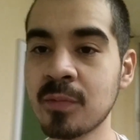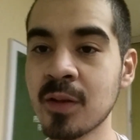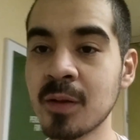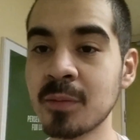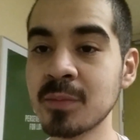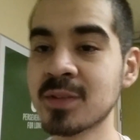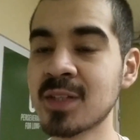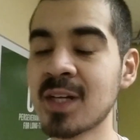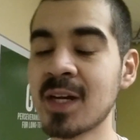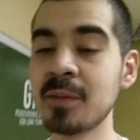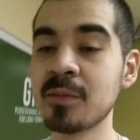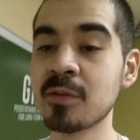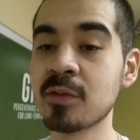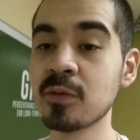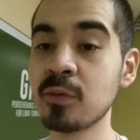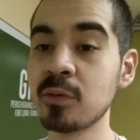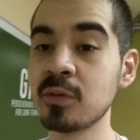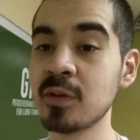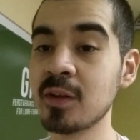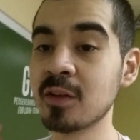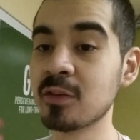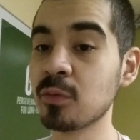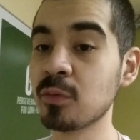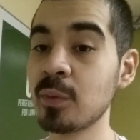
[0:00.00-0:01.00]
sometime soon
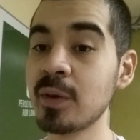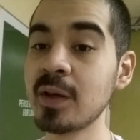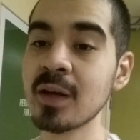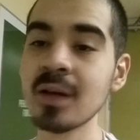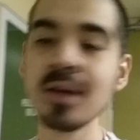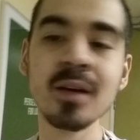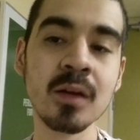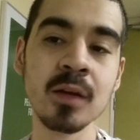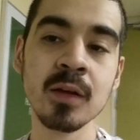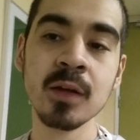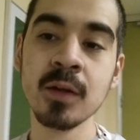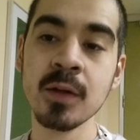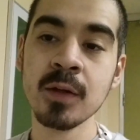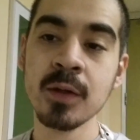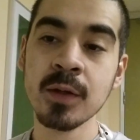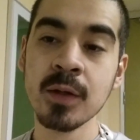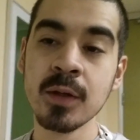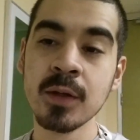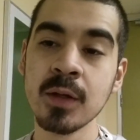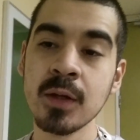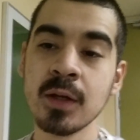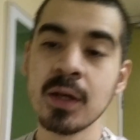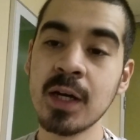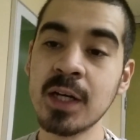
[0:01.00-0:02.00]
this week.
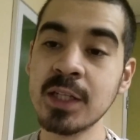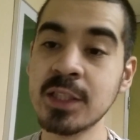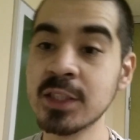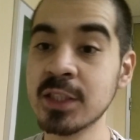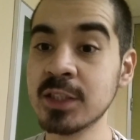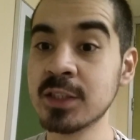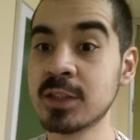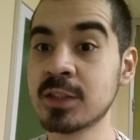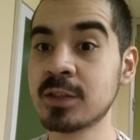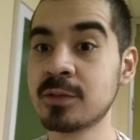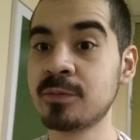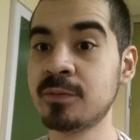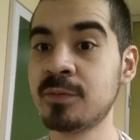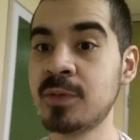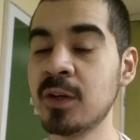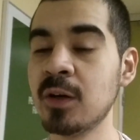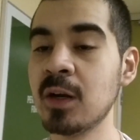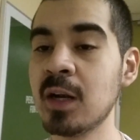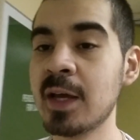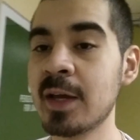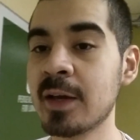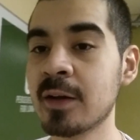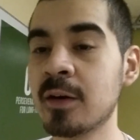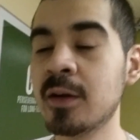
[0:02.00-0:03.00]
I just feel
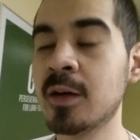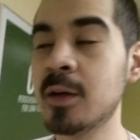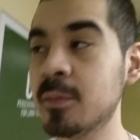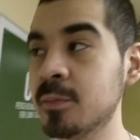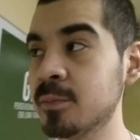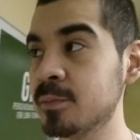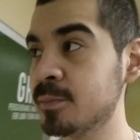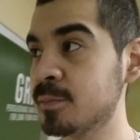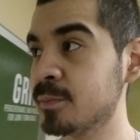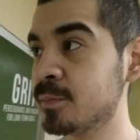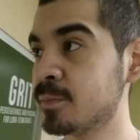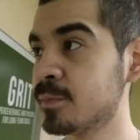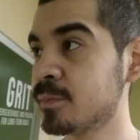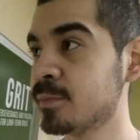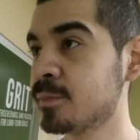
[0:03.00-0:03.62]
like, um,